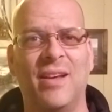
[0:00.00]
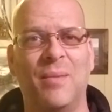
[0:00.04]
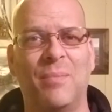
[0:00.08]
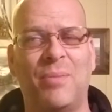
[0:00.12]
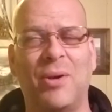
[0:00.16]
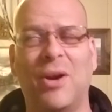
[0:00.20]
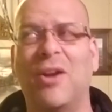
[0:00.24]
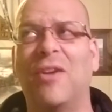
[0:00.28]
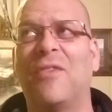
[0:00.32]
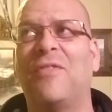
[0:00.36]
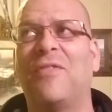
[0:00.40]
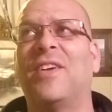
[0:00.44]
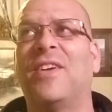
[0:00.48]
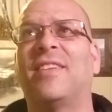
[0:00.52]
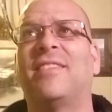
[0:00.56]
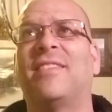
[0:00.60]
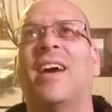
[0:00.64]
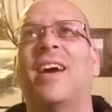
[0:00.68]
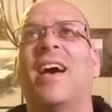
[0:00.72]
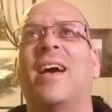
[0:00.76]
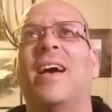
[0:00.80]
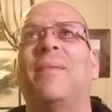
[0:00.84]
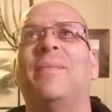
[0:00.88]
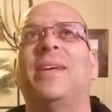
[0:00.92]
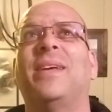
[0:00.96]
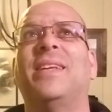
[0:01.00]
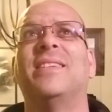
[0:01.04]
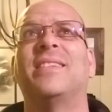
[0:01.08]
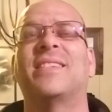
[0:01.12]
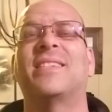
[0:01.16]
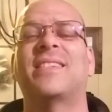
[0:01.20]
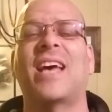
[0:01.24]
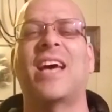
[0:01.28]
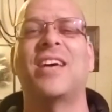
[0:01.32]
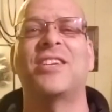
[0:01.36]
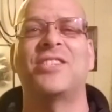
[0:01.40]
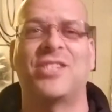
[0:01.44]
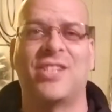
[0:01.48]
perfect timing
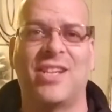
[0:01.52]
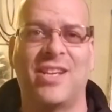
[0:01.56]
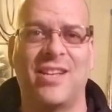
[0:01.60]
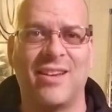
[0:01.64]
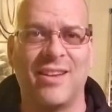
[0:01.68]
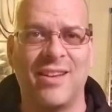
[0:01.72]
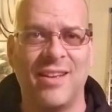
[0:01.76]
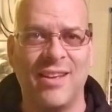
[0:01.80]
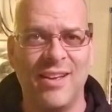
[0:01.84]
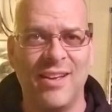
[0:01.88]
session,